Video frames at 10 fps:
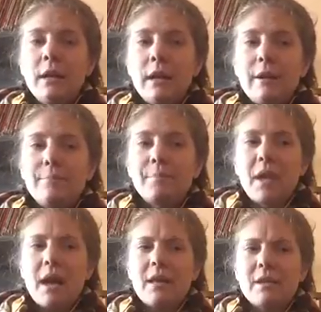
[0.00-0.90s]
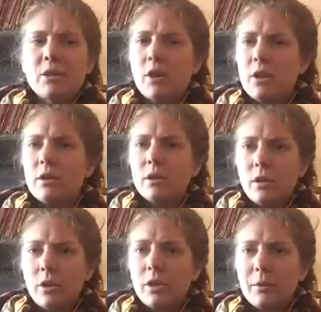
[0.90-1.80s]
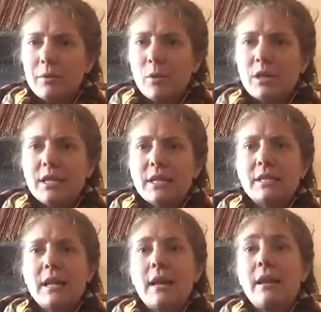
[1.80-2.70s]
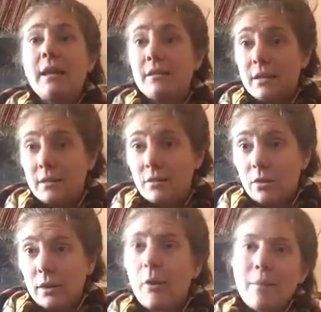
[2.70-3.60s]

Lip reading: I started a little early with the morning sickness and ended early.